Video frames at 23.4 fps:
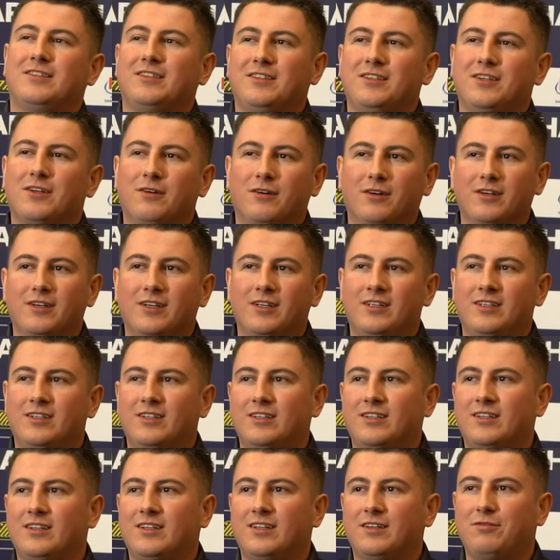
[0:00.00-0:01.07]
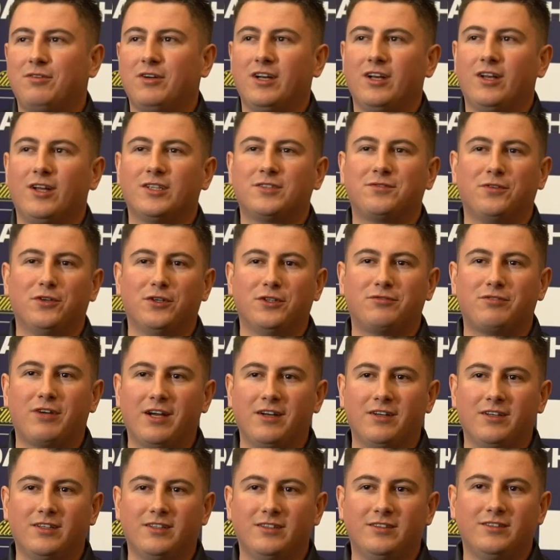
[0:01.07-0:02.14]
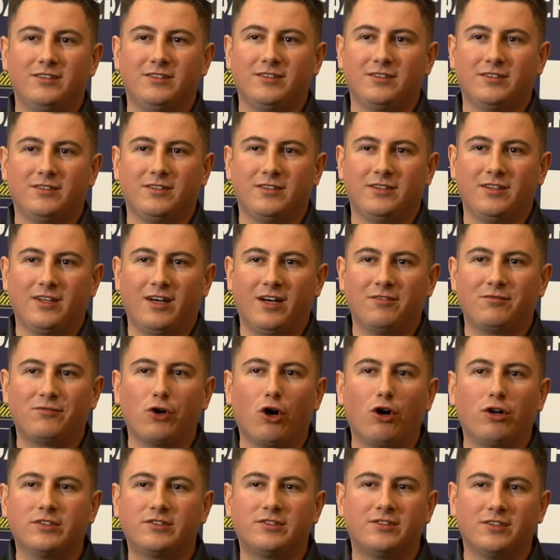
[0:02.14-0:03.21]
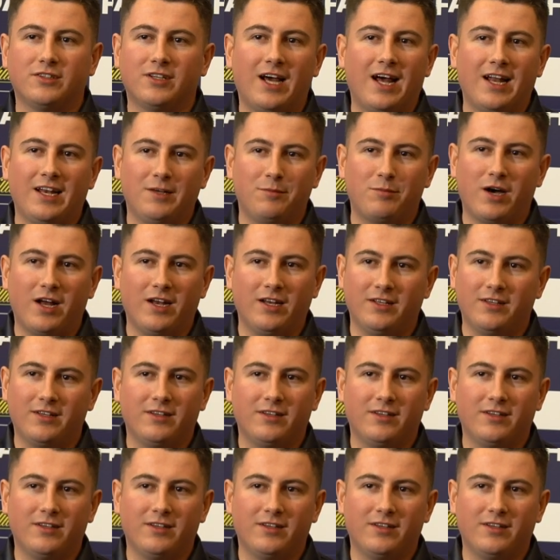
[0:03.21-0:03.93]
You know, probably lost first round, and I've got to Ali Pali.